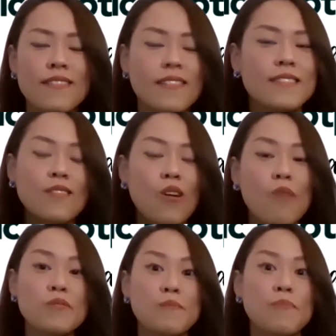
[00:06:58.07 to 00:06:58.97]
It's
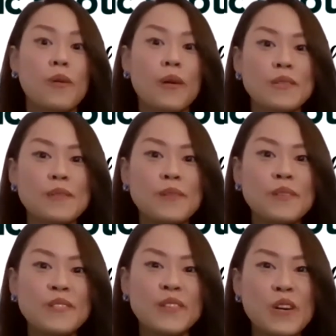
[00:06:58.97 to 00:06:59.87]
almost
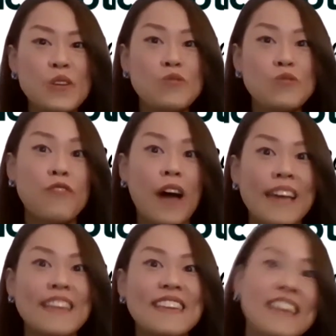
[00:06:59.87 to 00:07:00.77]
impossible to
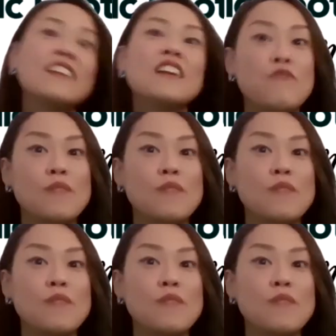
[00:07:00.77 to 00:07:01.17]
find like a